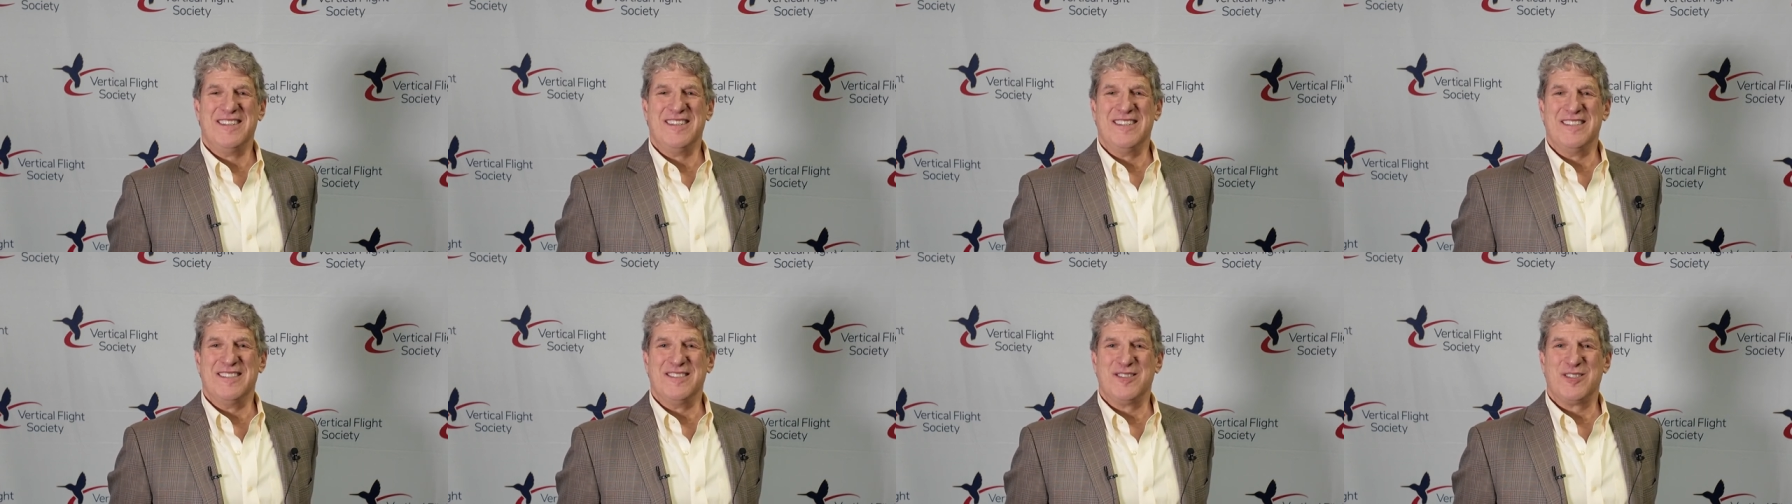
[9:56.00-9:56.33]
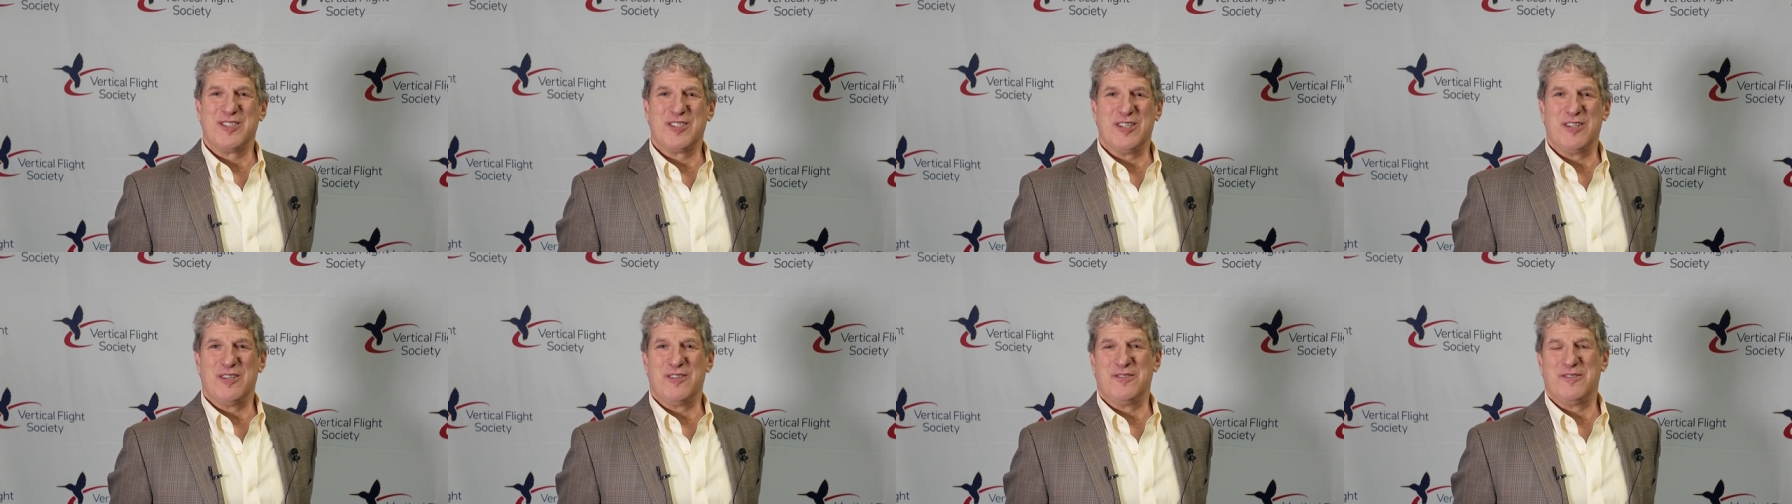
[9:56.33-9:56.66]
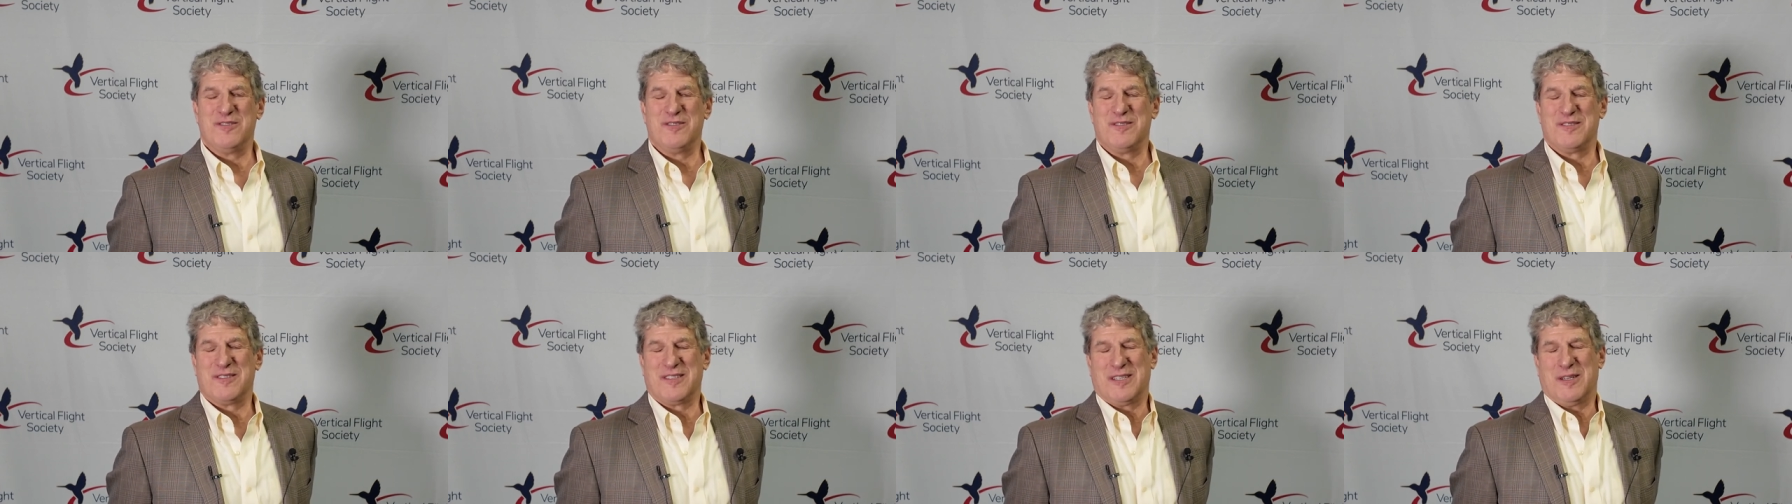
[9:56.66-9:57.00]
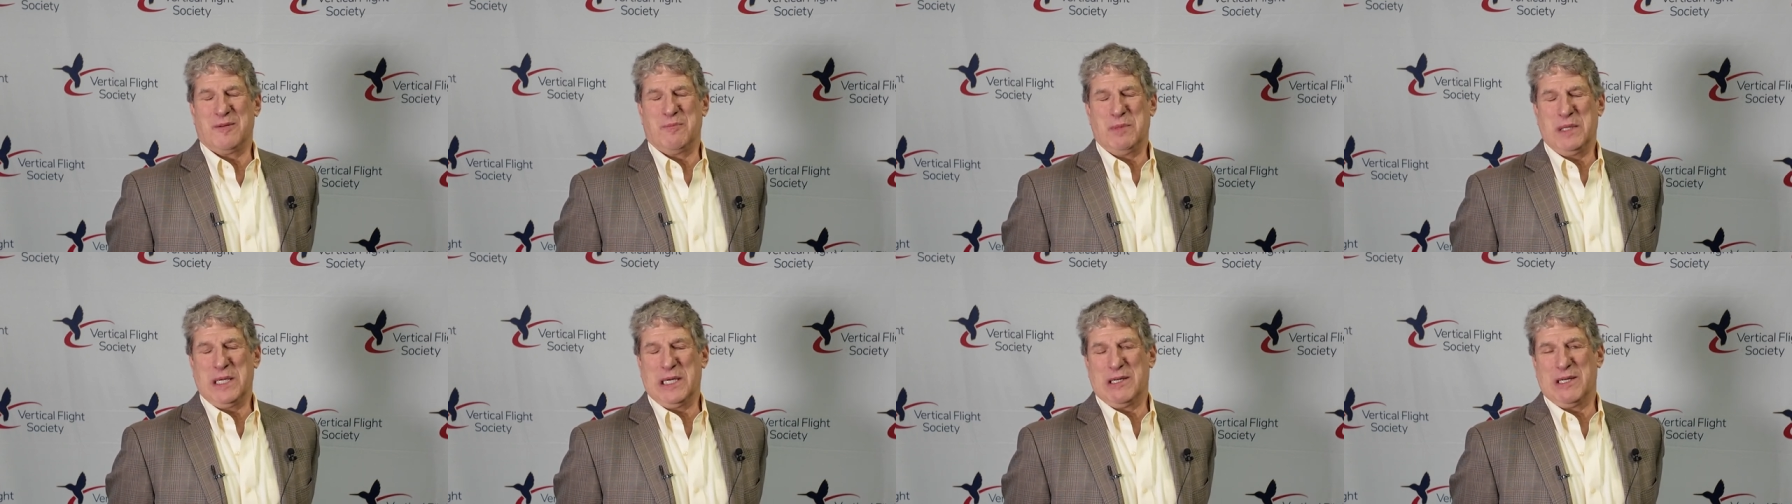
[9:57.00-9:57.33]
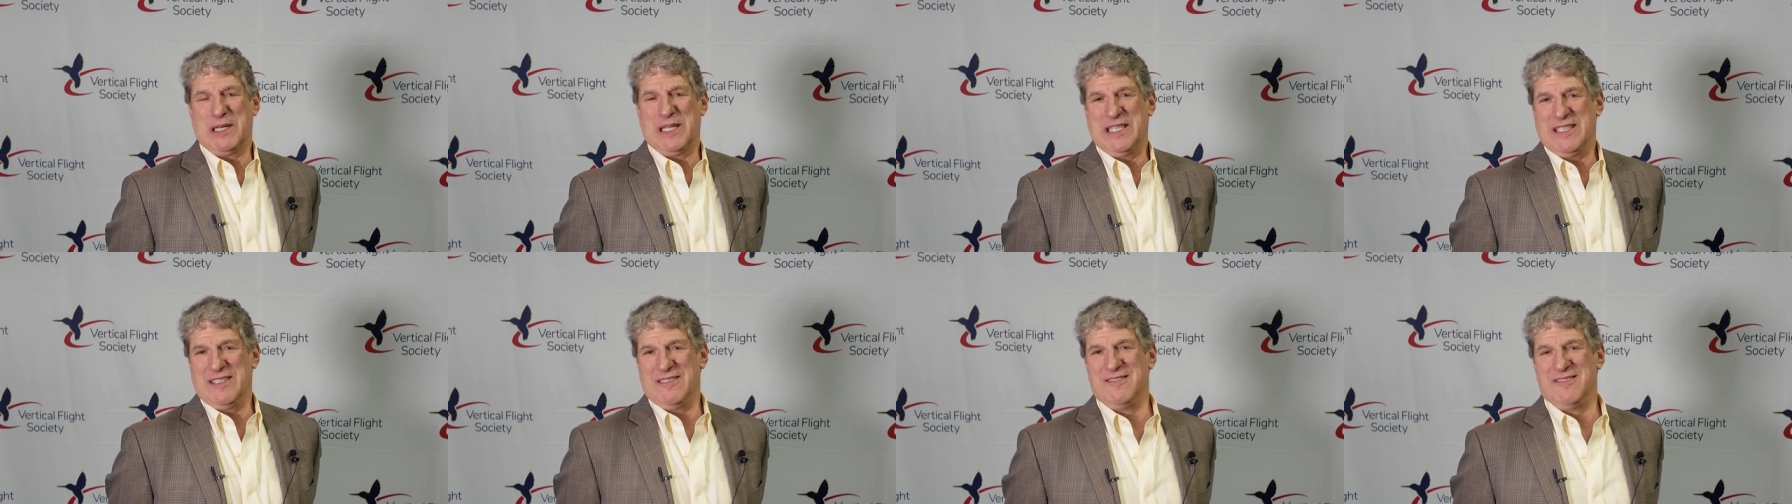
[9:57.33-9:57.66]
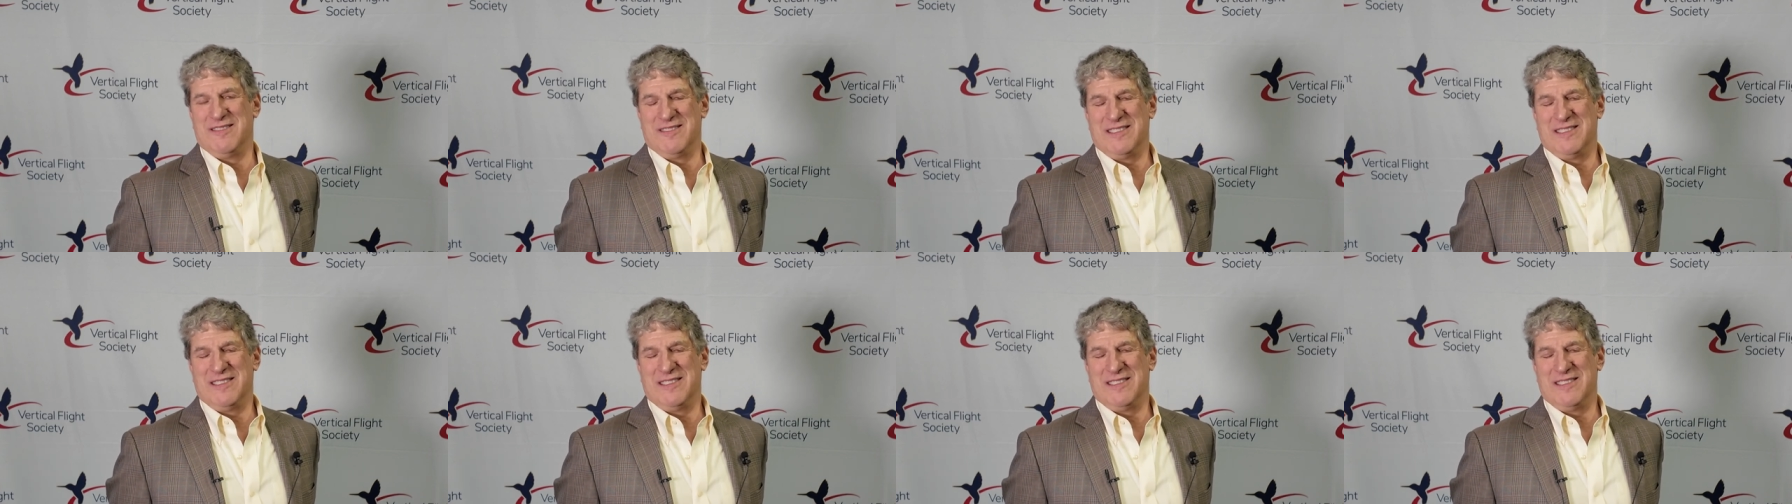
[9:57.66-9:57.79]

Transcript: And so comparing